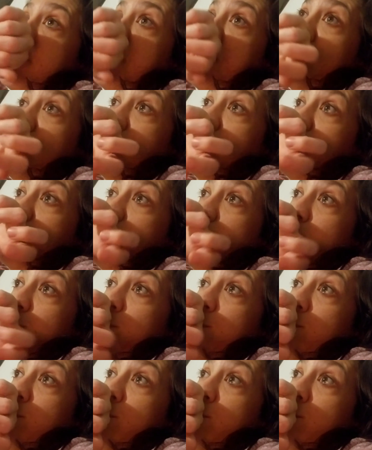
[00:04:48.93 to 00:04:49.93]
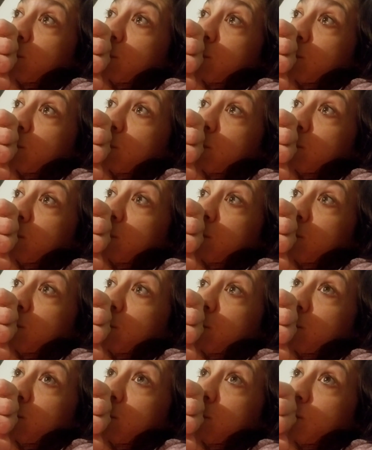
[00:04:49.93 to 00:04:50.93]

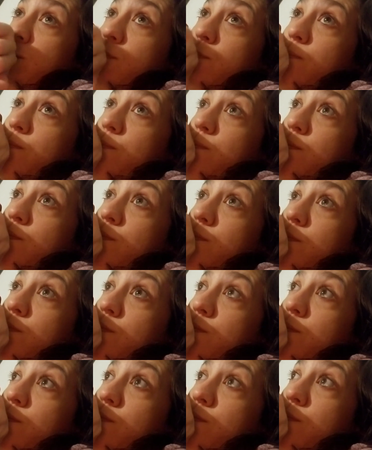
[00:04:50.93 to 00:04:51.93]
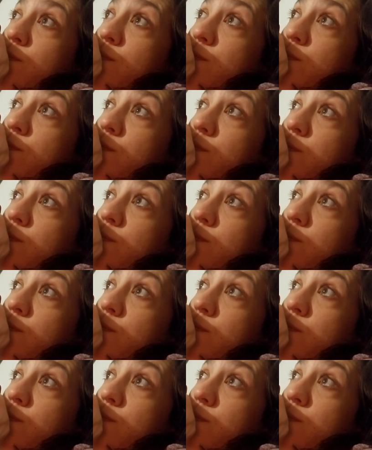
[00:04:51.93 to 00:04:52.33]
No one is speaking in this clip.